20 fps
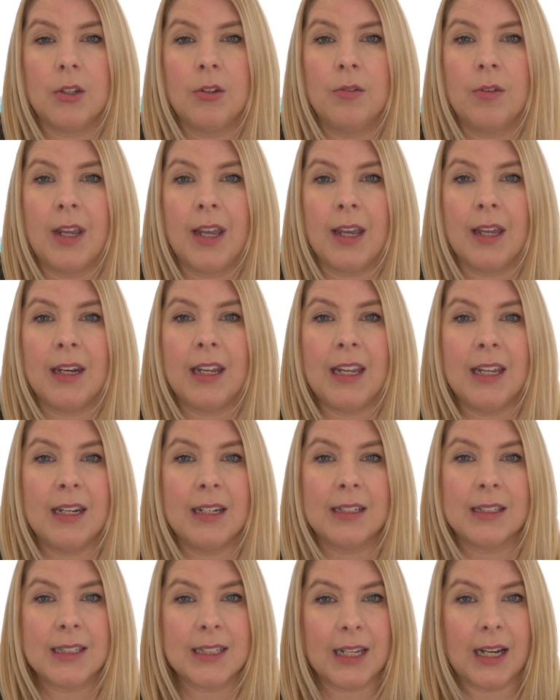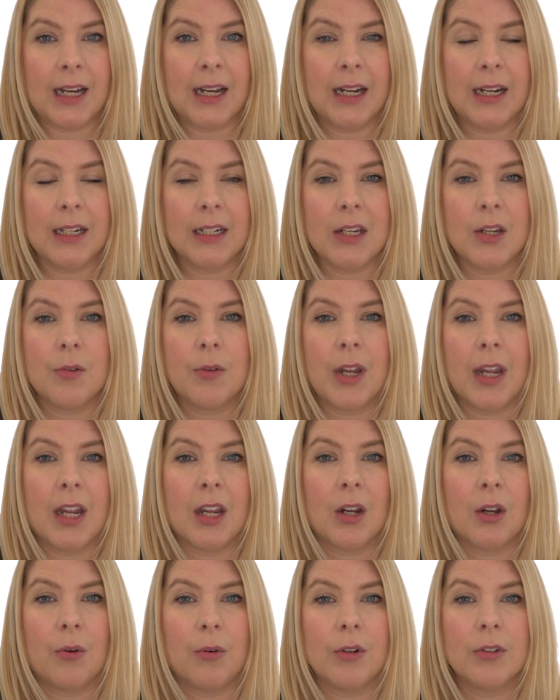You can't eat inside, you
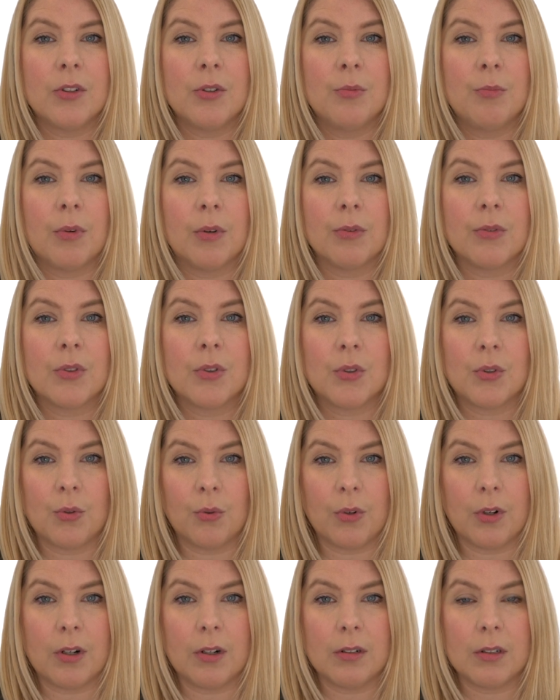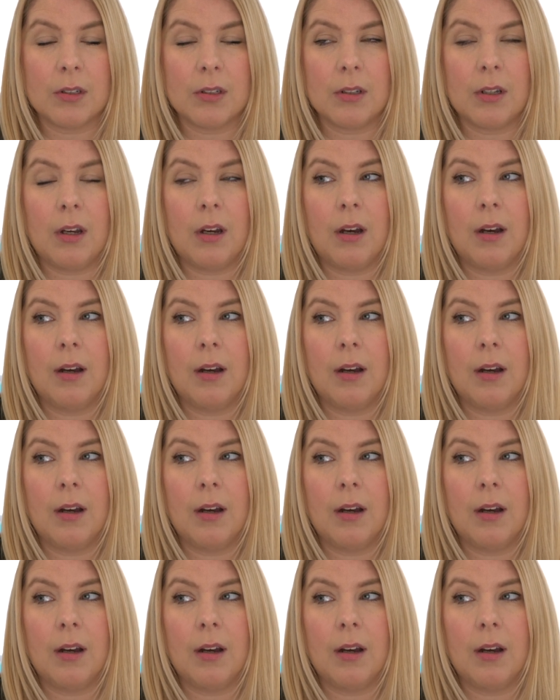can't go into most stores.